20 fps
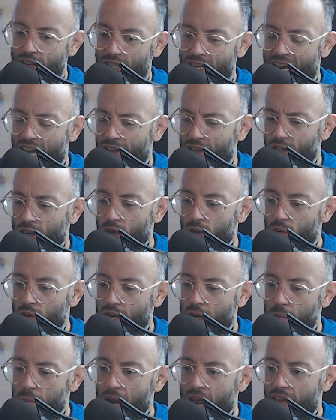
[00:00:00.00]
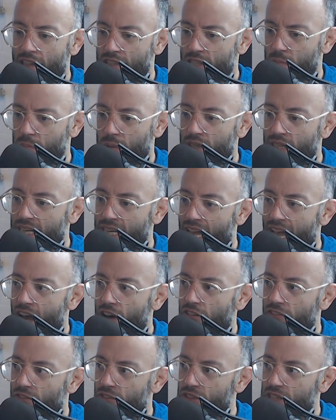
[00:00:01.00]
and how the career paths play
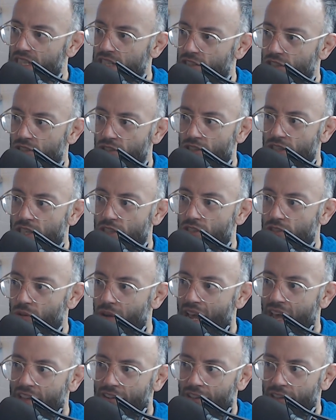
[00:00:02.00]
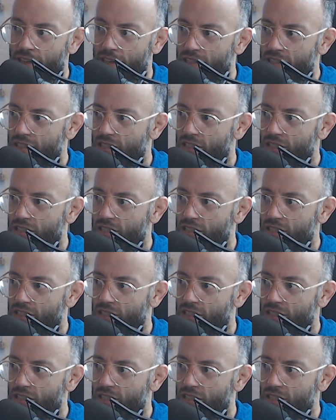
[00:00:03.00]
out for these jiu-jitsu athletes.